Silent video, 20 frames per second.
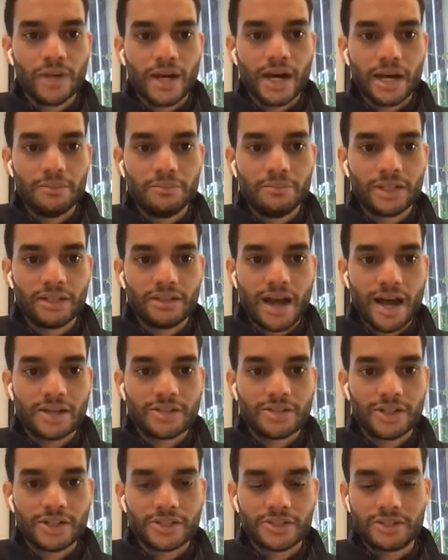to
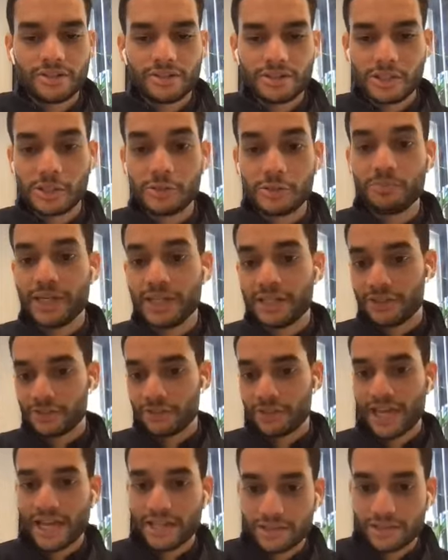not just speak to
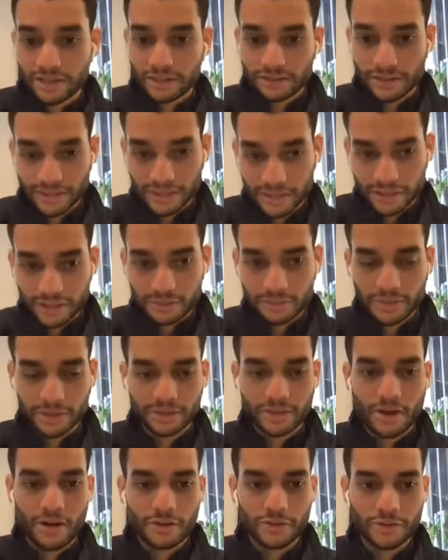the HR leader, but
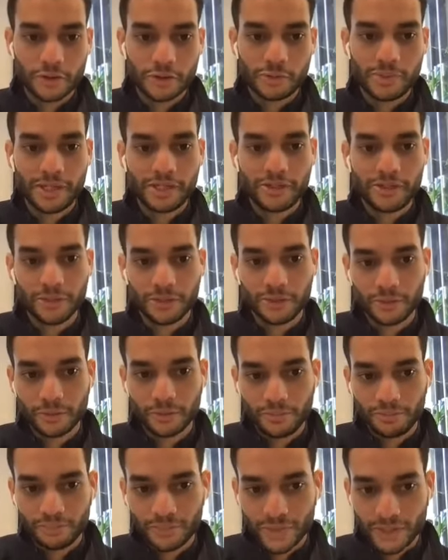to also speak
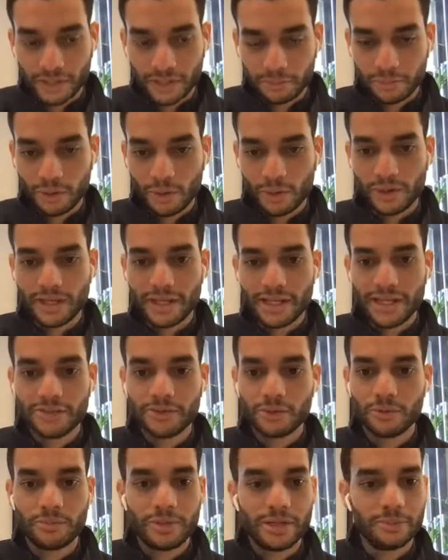to
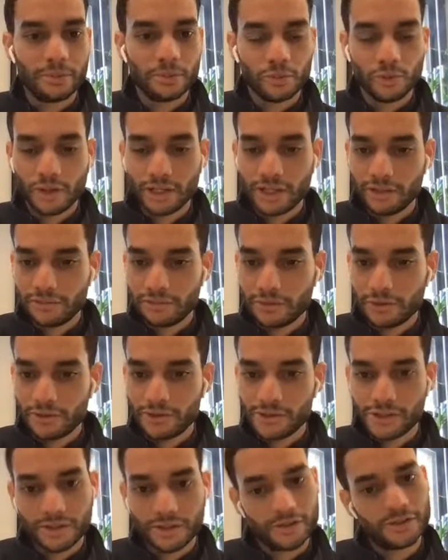employees or people looking for
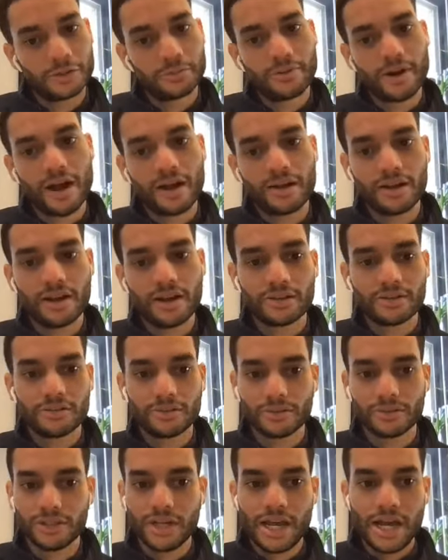insurance products
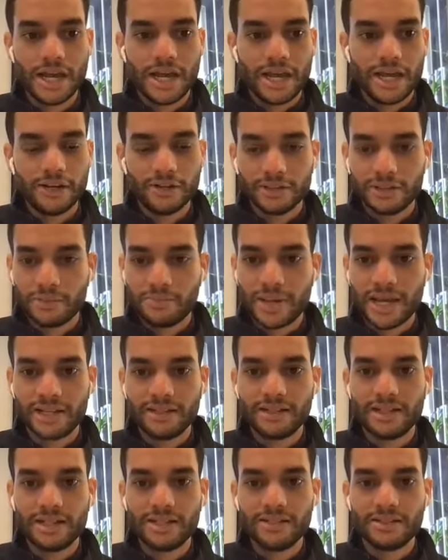or,
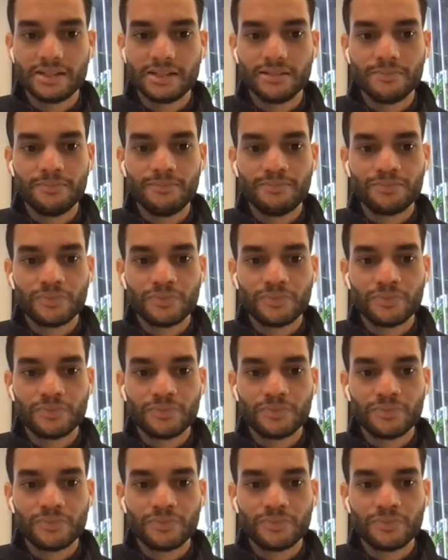dependents. And